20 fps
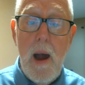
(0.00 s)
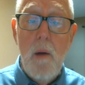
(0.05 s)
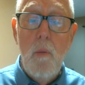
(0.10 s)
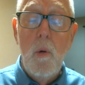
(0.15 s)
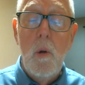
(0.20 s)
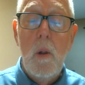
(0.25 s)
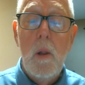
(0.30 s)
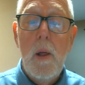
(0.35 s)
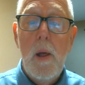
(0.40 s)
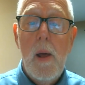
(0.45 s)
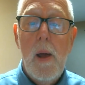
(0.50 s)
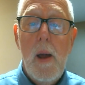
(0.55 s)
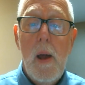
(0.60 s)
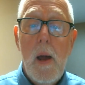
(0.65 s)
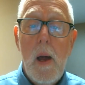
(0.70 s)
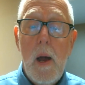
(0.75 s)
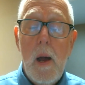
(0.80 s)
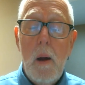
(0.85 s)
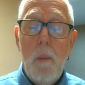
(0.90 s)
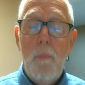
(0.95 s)
I will
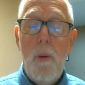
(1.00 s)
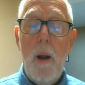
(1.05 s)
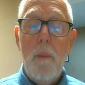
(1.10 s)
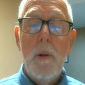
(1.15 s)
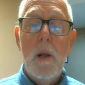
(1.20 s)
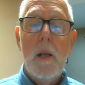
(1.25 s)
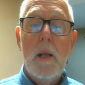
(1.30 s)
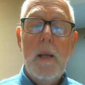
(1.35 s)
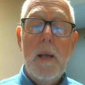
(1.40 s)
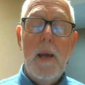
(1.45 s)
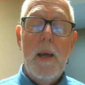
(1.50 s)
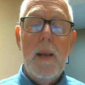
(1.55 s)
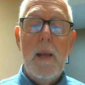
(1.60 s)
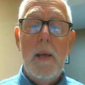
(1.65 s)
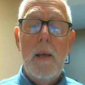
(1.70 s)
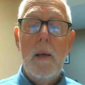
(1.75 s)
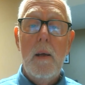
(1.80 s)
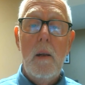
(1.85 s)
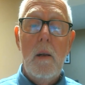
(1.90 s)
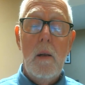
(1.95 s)
probably get
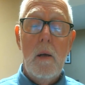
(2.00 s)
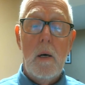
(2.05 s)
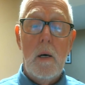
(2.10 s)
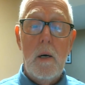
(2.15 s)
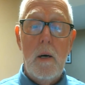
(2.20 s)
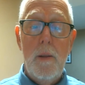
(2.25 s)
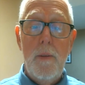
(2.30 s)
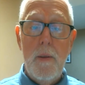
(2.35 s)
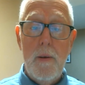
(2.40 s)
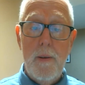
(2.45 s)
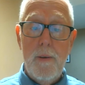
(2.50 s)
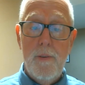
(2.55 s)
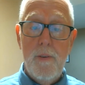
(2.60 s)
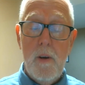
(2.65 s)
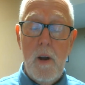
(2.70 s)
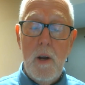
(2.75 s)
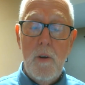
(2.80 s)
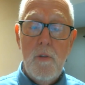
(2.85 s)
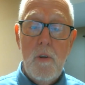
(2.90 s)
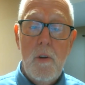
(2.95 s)
in on the
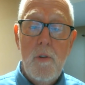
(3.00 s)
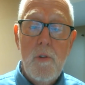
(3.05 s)
discussions